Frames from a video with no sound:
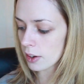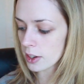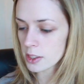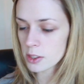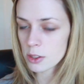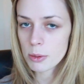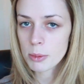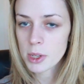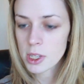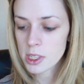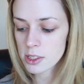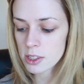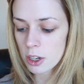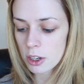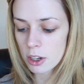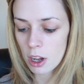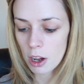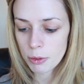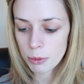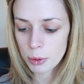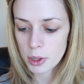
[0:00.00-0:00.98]
so I'm going to start
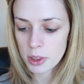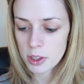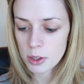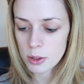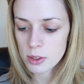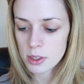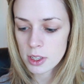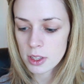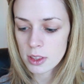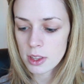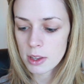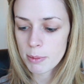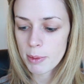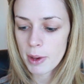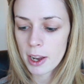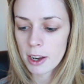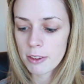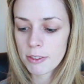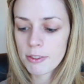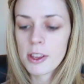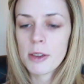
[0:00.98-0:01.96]
off with using the
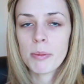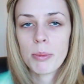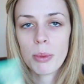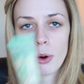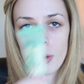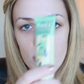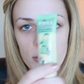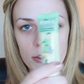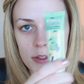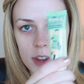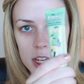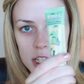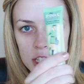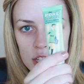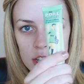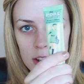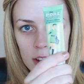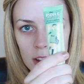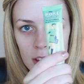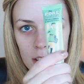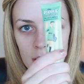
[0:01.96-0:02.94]
Benefit
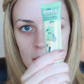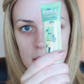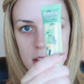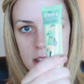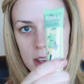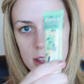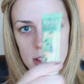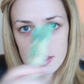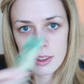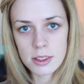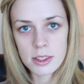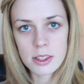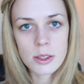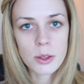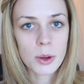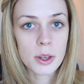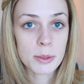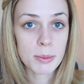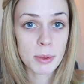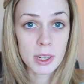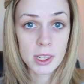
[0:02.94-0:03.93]
Professional. This has
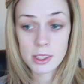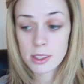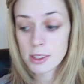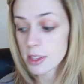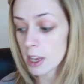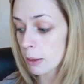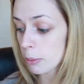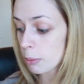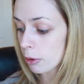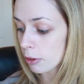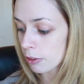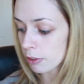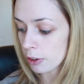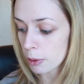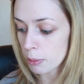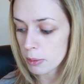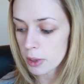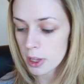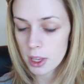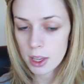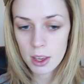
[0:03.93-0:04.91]
always been a staple for
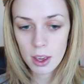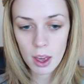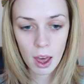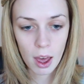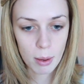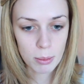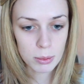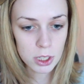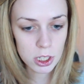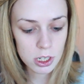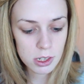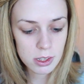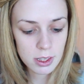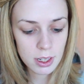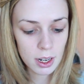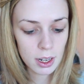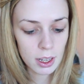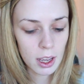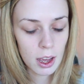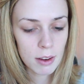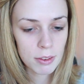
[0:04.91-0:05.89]
me. It's just
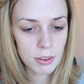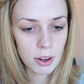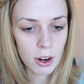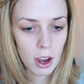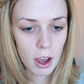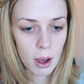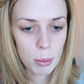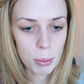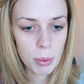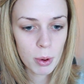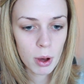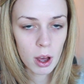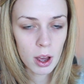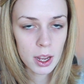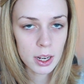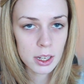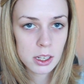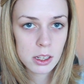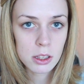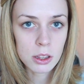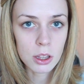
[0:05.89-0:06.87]
going to cover up
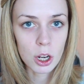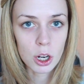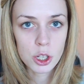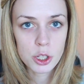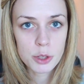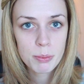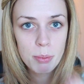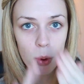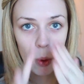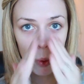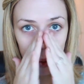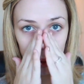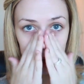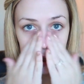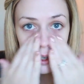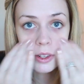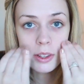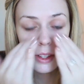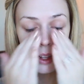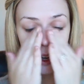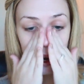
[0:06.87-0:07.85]
any large
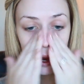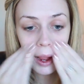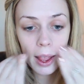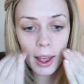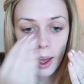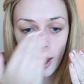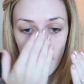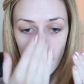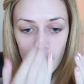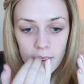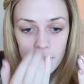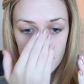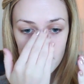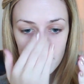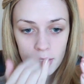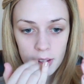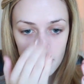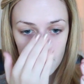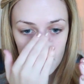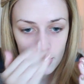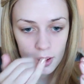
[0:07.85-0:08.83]
pores that I have,
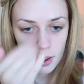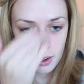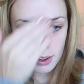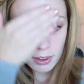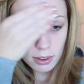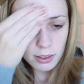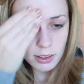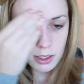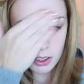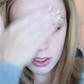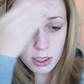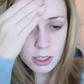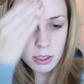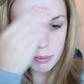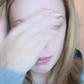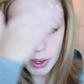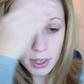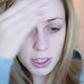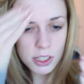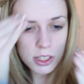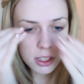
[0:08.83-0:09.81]

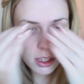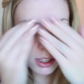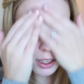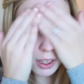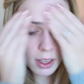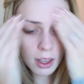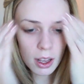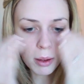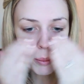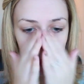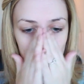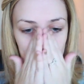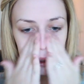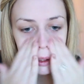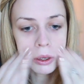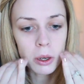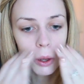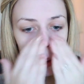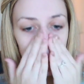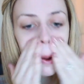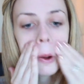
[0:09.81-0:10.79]
especially on my
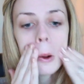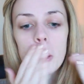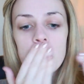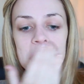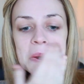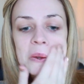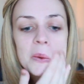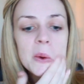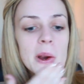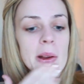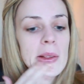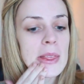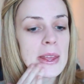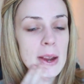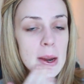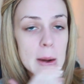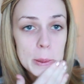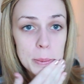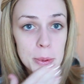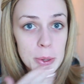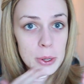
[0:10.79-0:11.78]
nose where they
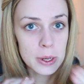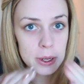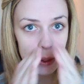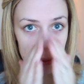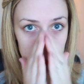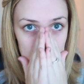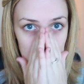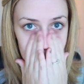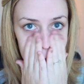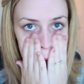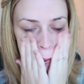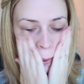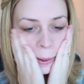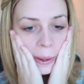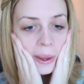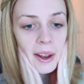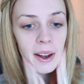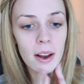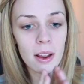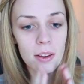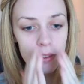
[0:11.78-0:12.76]
are pretty big,
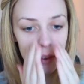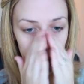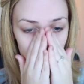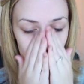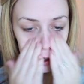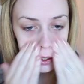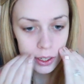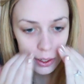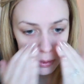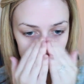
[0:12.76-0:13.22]
and I've already